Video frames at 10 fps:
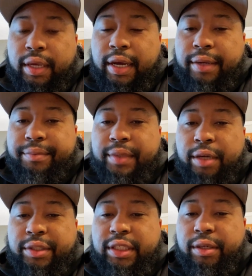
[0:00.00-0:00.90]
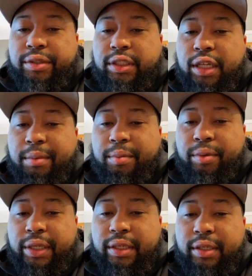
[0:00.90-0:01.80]
Yeah, I'll say that was a dummy
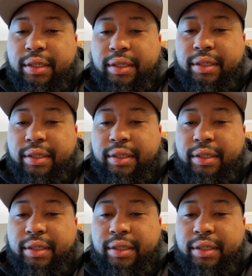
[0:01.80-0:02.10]
point.